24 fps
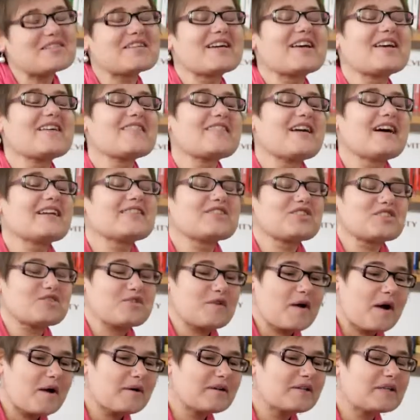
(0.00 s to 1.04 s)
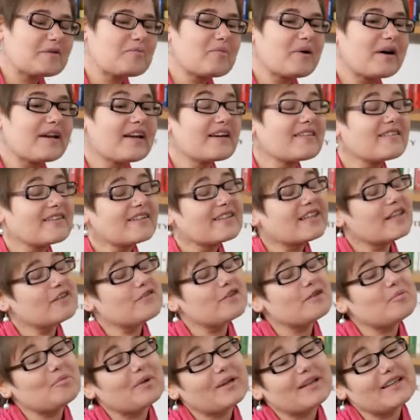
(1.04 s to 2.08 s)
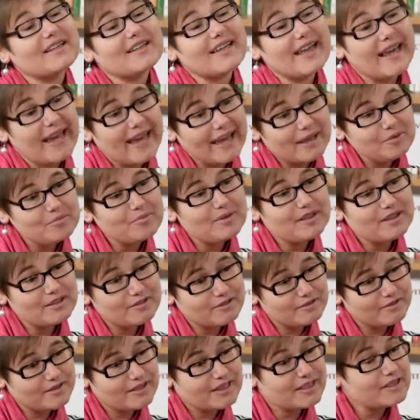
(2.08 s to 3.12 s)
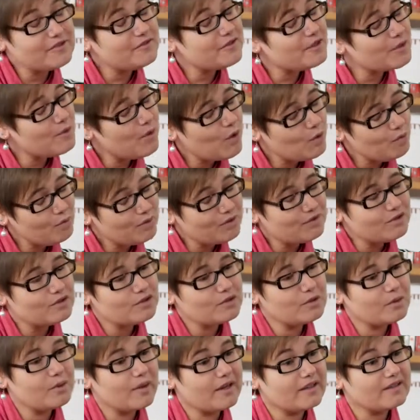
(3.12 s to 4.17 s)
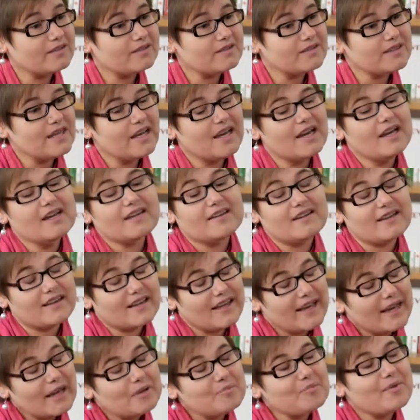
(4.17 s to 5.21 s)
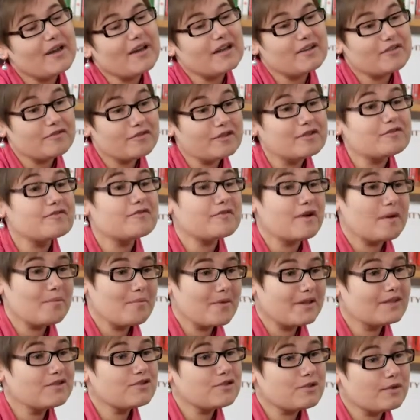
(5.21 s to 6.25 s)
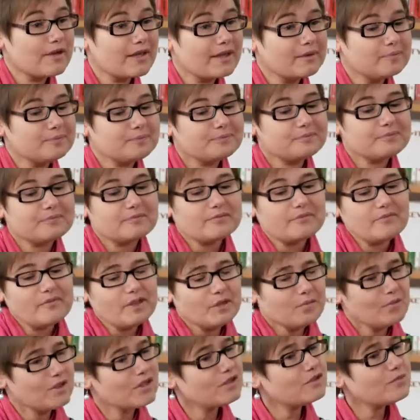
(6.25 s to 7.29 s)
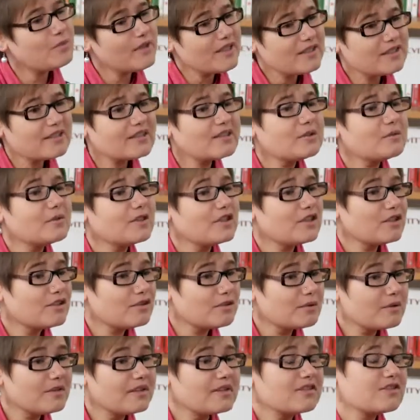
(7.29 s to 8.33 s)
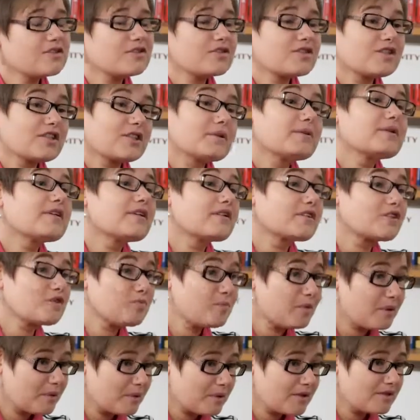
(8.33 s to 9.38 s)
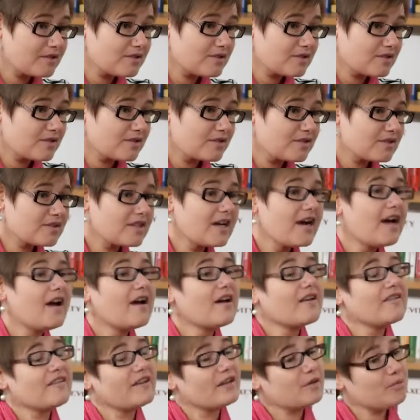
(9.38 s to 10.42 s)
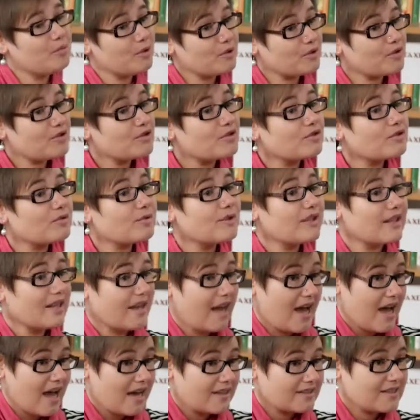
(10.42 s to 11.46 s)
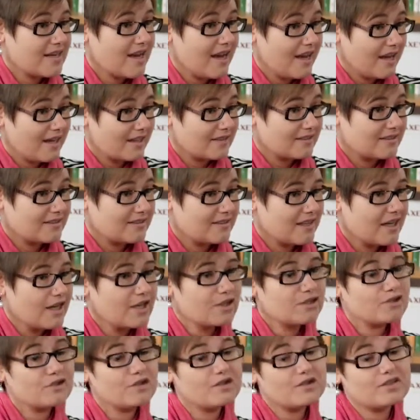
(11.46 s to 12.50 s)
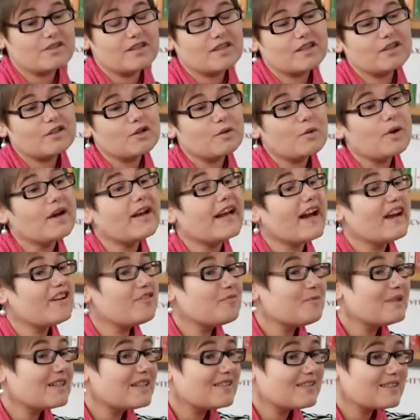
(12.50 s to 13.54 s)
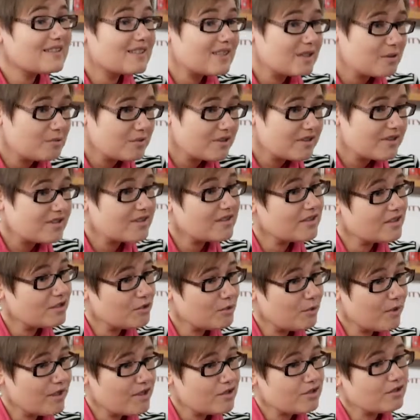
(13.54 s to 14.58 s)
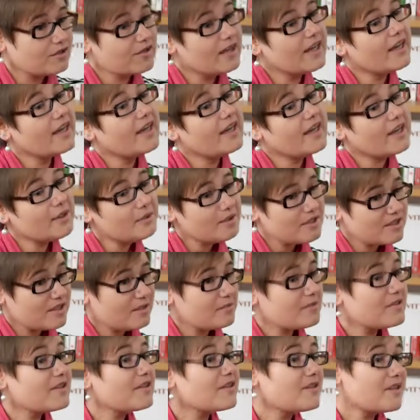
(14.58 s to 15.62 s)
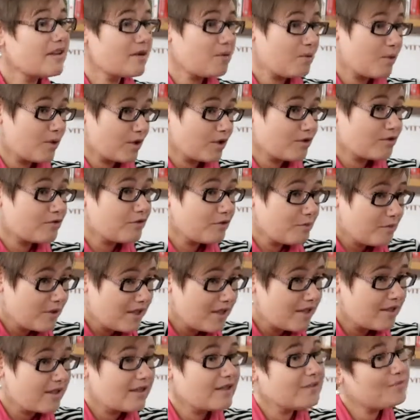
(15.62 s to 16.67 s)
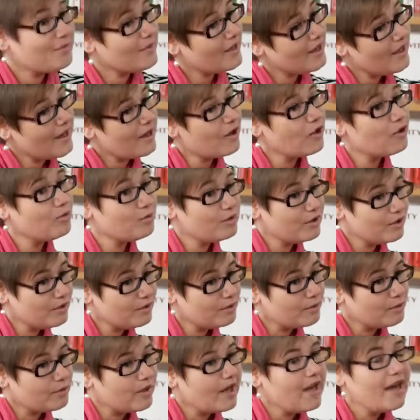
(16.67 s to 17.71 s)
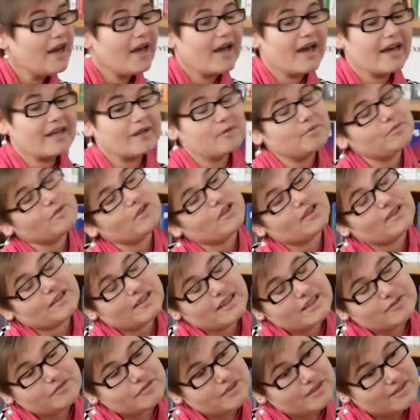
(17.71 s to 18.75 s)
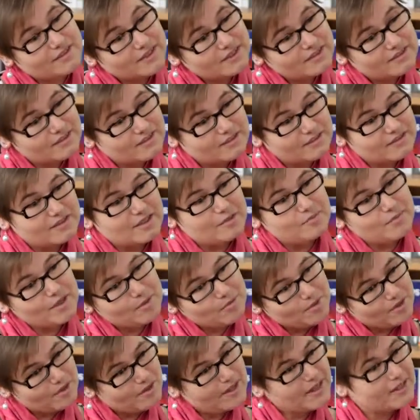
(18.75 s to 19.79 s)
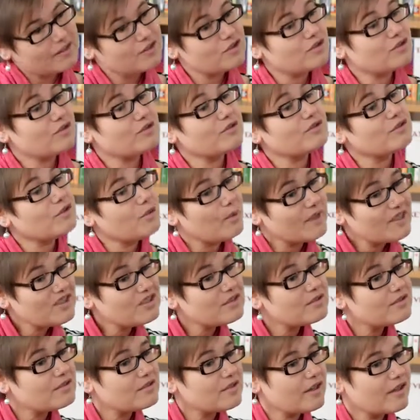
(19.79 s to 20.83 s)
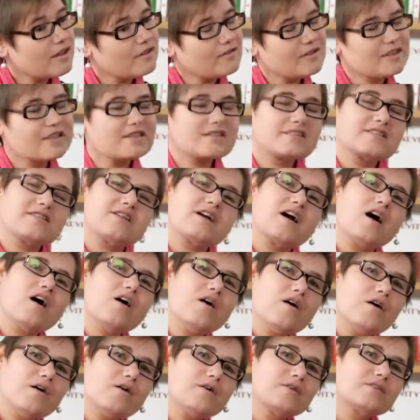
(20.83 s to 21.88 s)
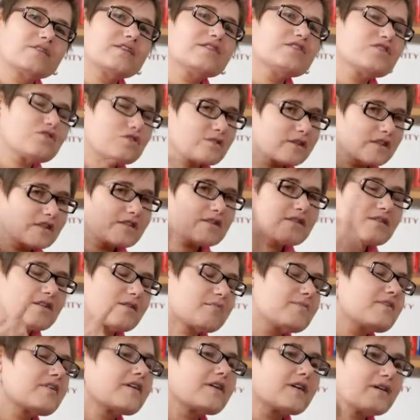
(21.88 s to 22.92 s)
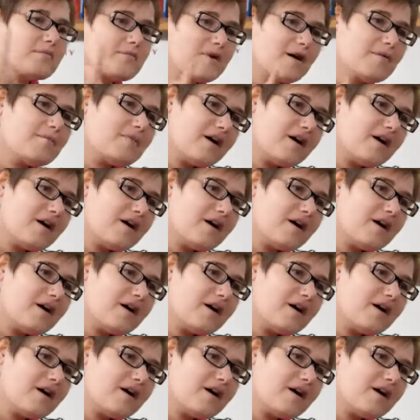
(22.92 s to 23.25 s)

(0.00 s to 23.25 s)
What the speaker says: say that strongly, but I think everybody can benefit if they're open to it. They can benefit from mentoring. Because basically what you're doing is you're sharing experiences that a person already has had. So you're saying, you know what, I've been in a similar situation. Here's something that worked for me. It may help you. And if it doesn't, then maybe you get certain questions out of it. You think, oh, this triggered something in my